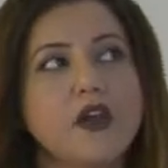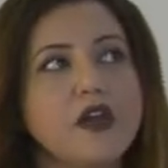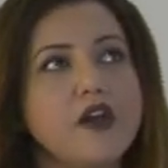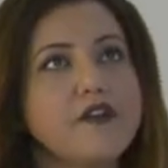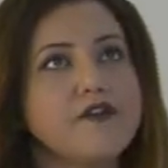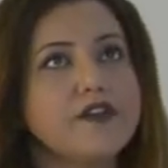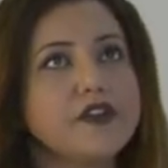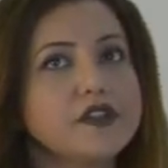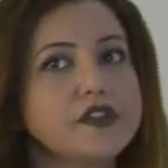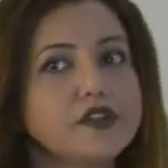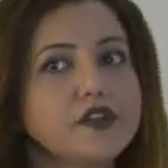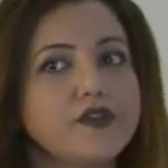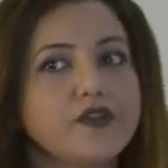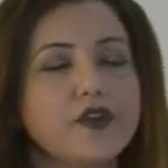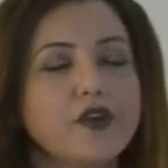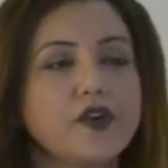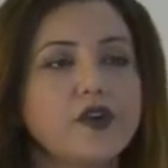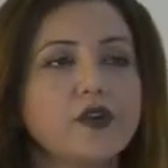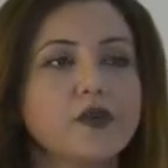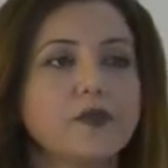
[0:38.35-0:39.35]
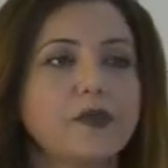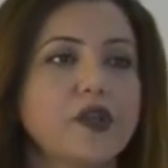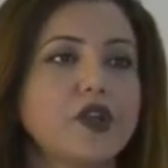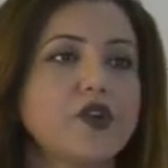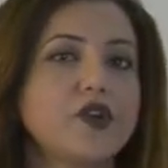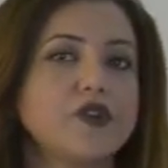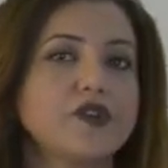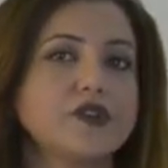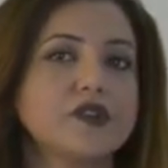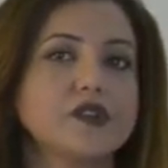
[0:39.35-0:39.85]
First of all,
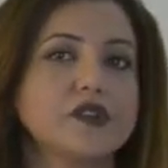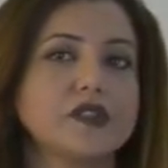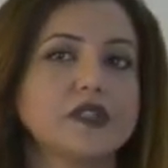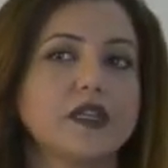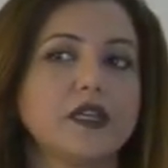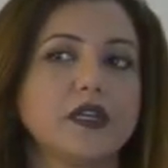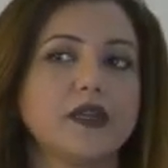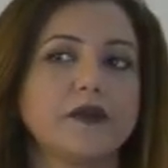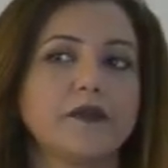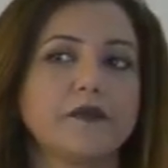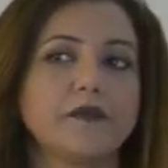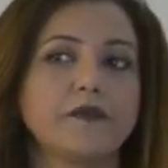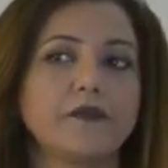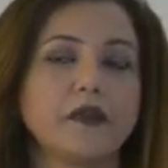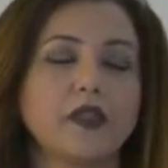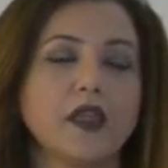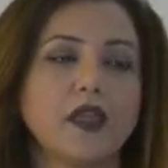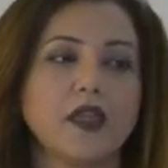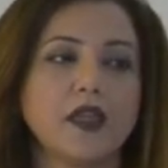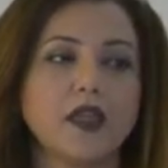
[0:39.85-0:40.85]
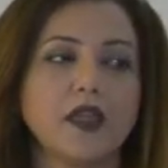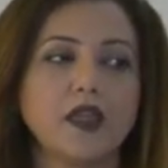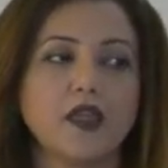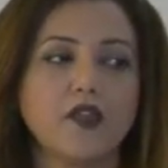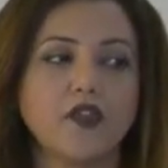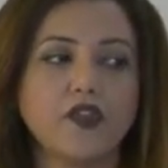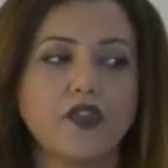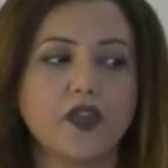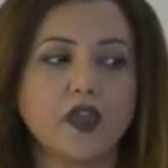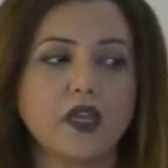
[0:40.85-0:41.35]
because
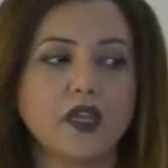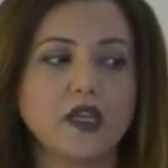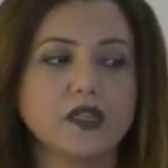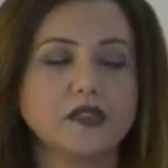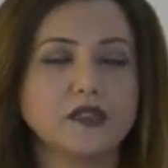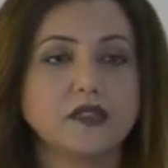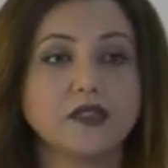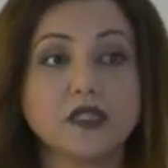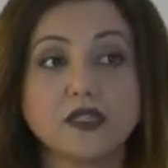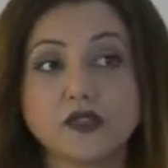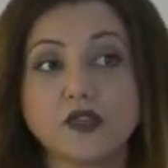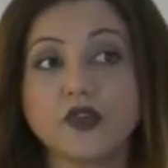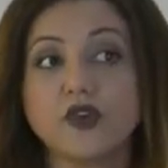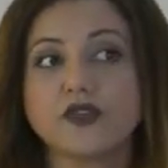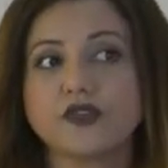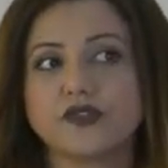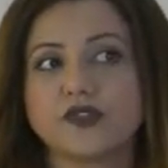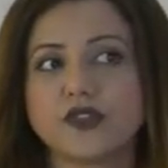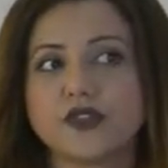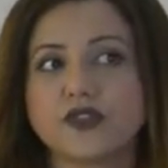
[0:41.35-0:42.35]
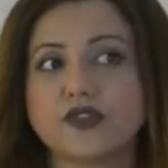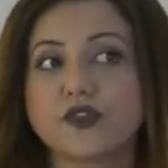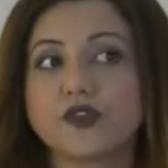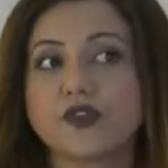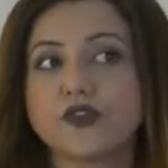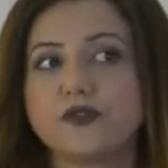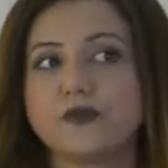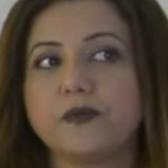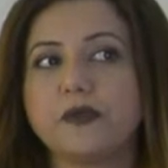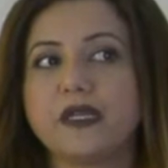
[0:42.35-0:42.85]
these disorders
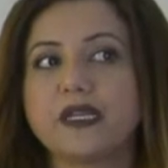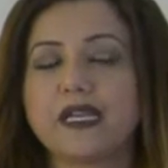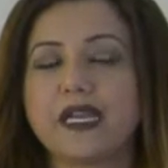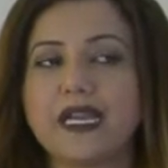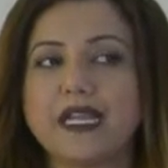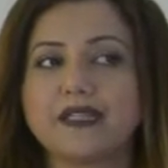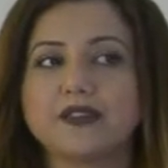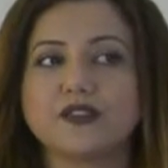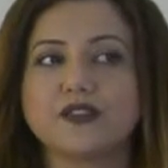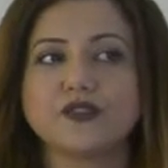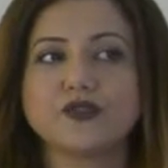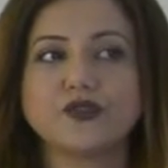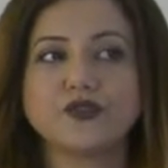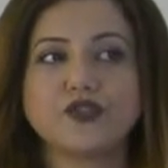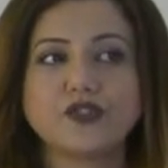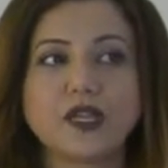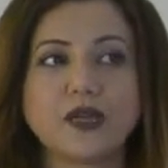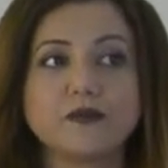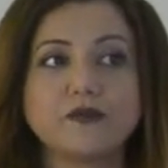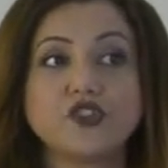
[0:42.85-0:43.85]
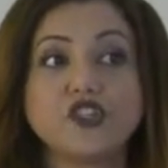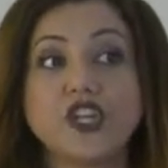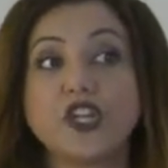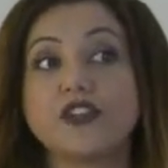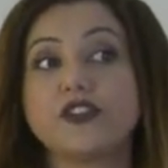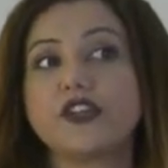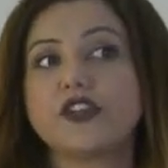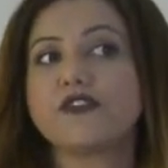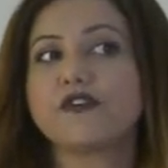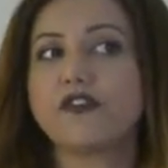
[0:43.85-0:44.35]
could be related to some
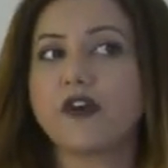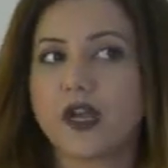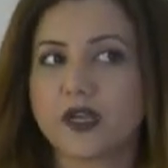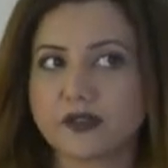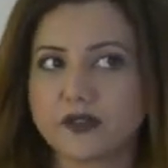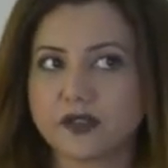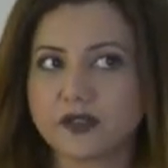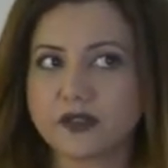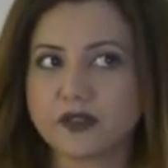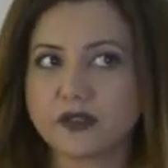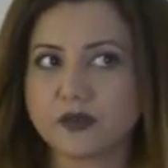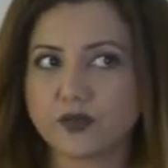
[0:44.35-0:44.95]
genetic factors